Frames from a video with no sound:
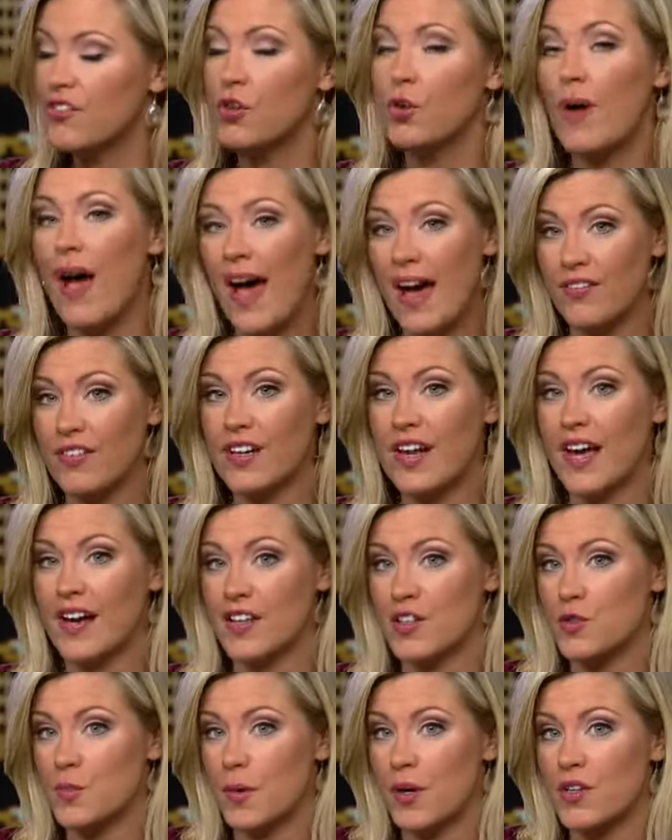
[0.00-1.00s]
if you haven't
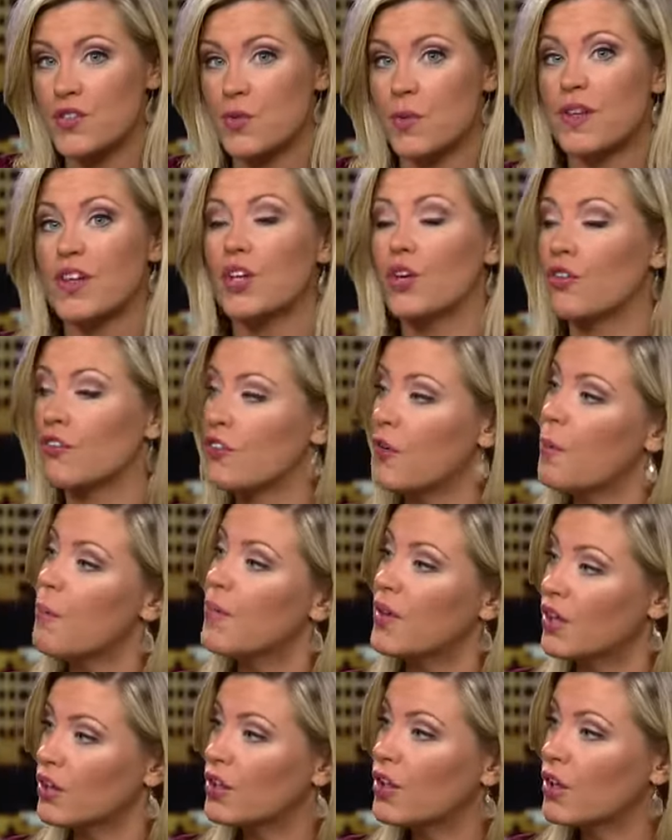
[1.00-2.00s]
had experience with it, you're
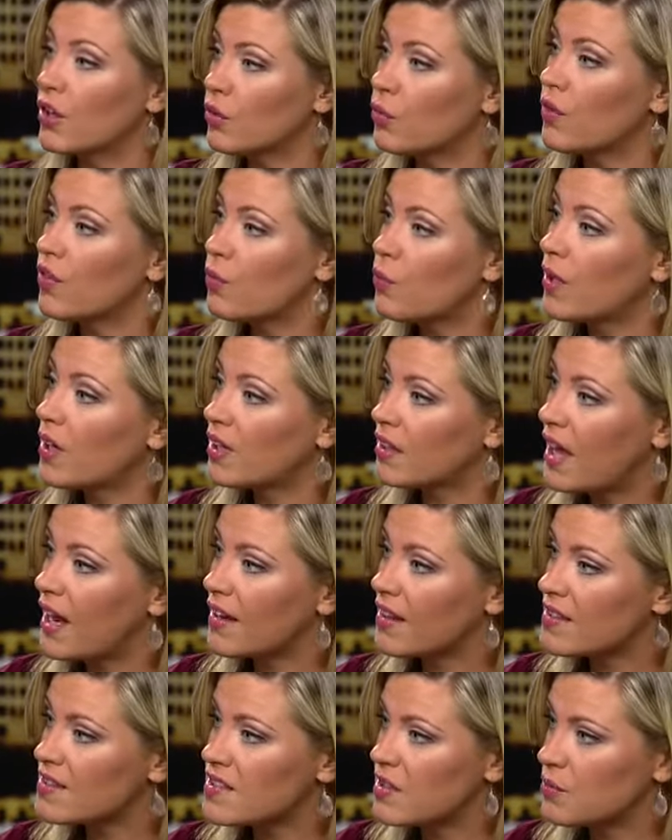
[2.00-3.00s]
familiar with what a
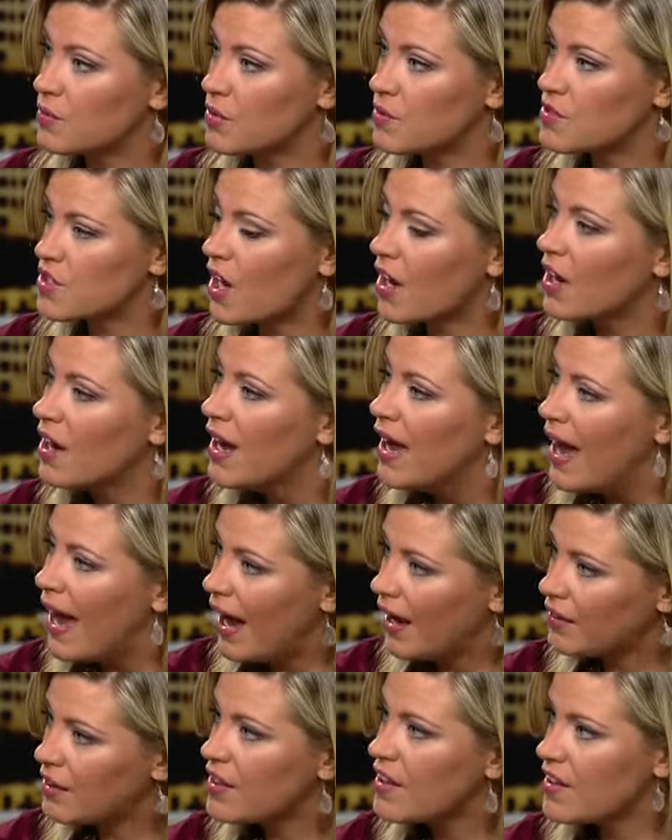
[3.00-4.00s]
lot of the symptoms are.
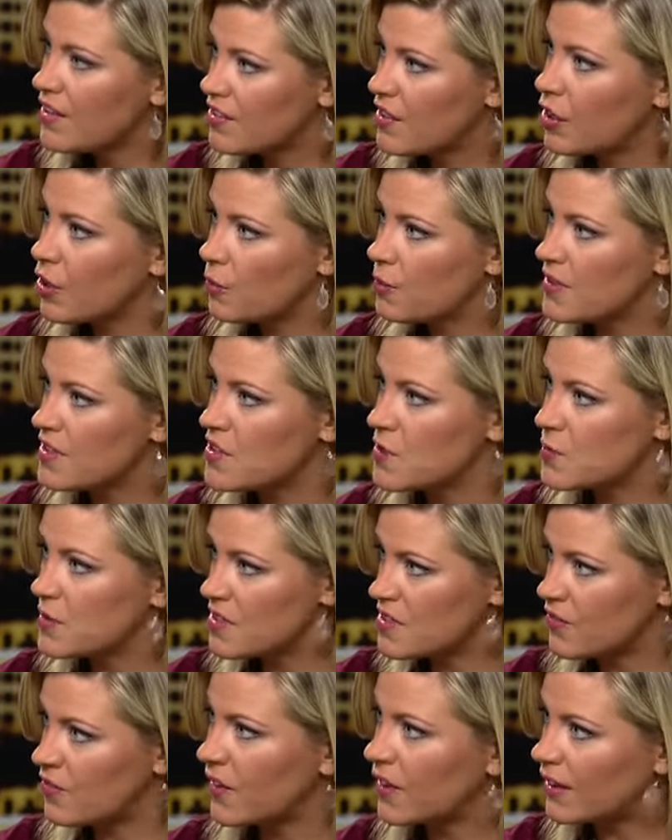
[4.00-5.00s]
How do the therapies
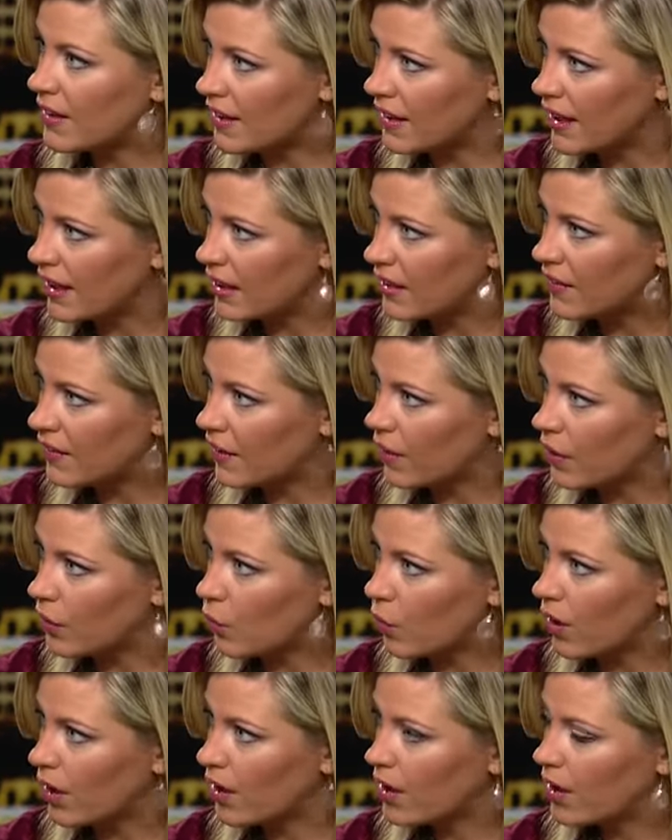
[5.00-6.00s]
specifically get in there
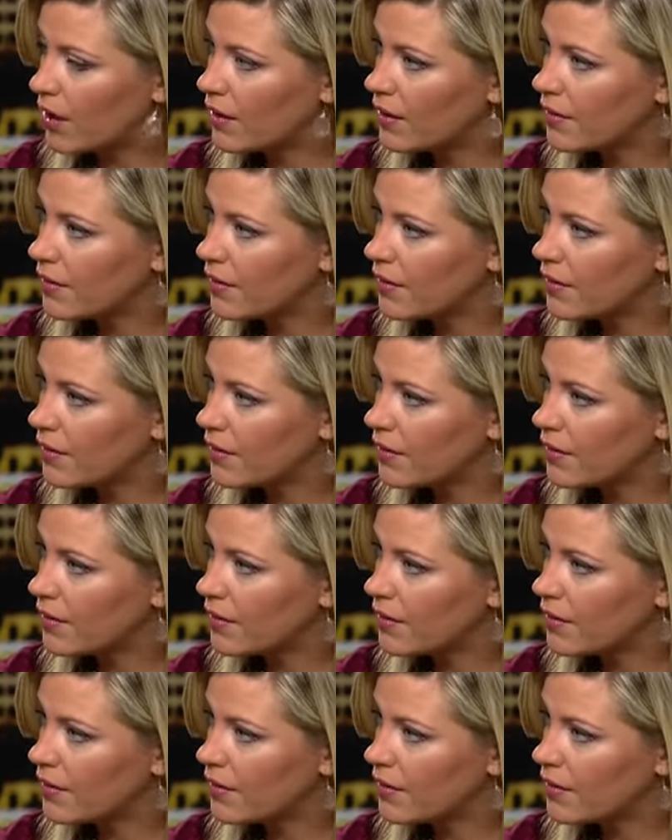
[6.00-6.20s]
and work?